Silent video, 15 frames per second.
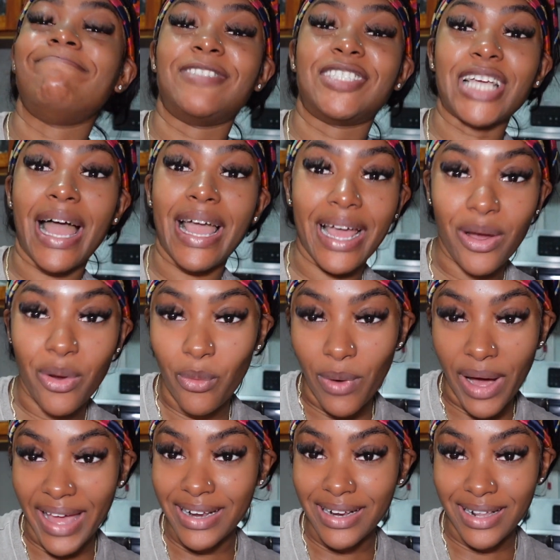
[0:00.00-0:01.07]
giant
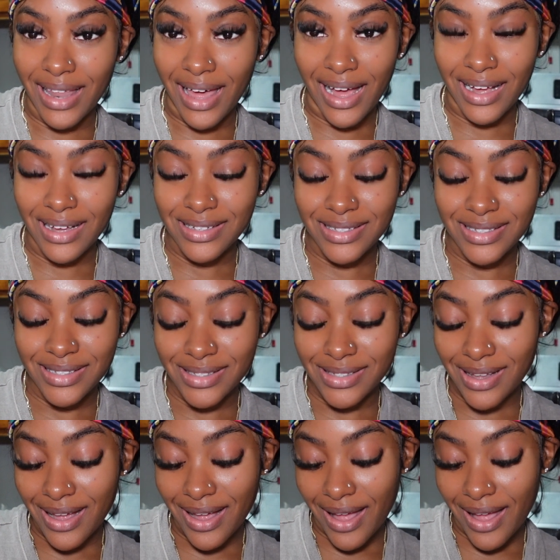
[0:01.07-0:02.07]
wine glass?